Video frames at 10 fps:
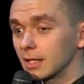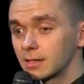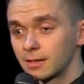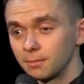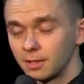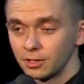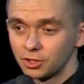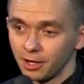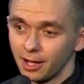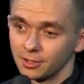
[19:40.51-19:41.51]
Something
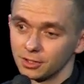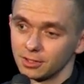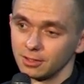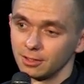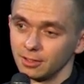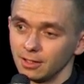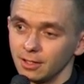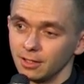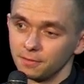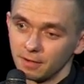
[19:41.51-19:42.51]
changed.
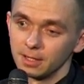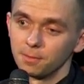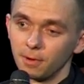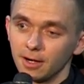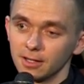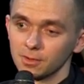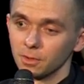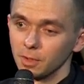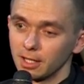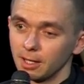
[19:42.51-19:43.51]
The funny part is
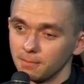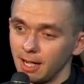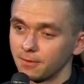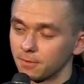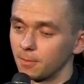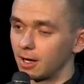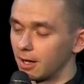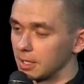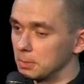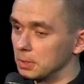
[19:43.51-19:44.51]
when we came back from our
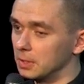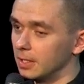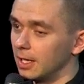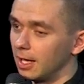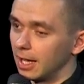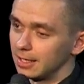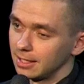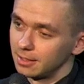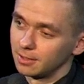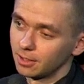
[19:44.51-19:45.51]
honeymoon and I
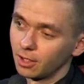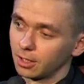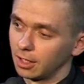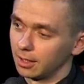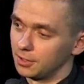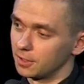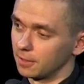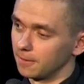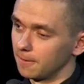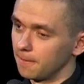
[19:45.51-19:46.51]
did the calculation.
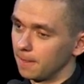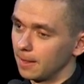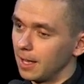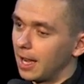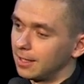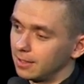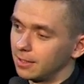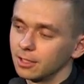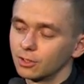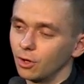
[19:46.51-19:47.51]
I did
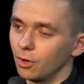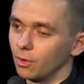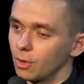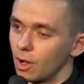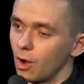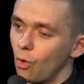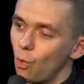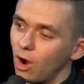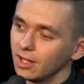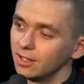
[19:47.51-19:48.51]
not go
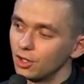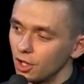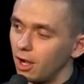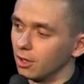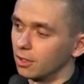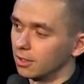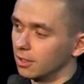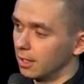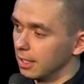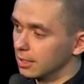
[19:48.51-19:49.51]
one dollar
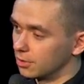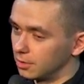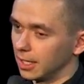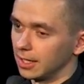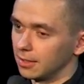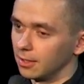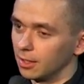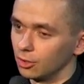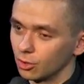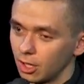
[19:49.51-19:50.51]
into debt
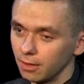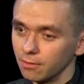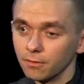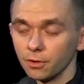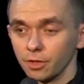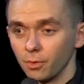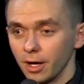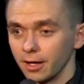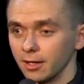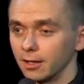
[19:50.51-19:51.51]
to cover for the
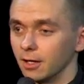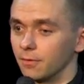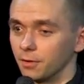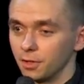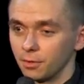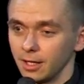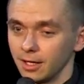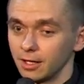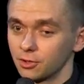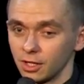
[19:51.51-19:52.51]
wedding, for the ring,
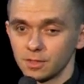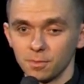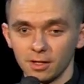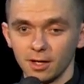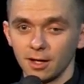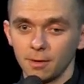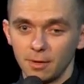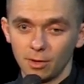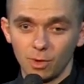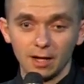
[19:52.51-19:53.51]
and trust me,
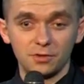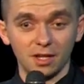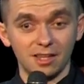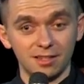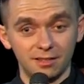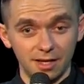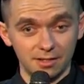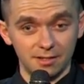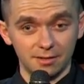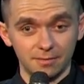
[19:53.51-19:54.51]
my wife, she has a
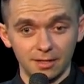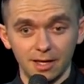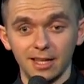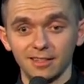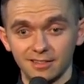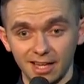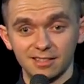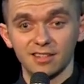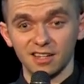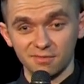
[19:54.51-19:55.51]
taste, and the
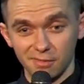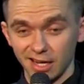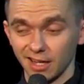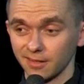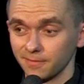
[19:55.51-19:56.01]
taste costs money.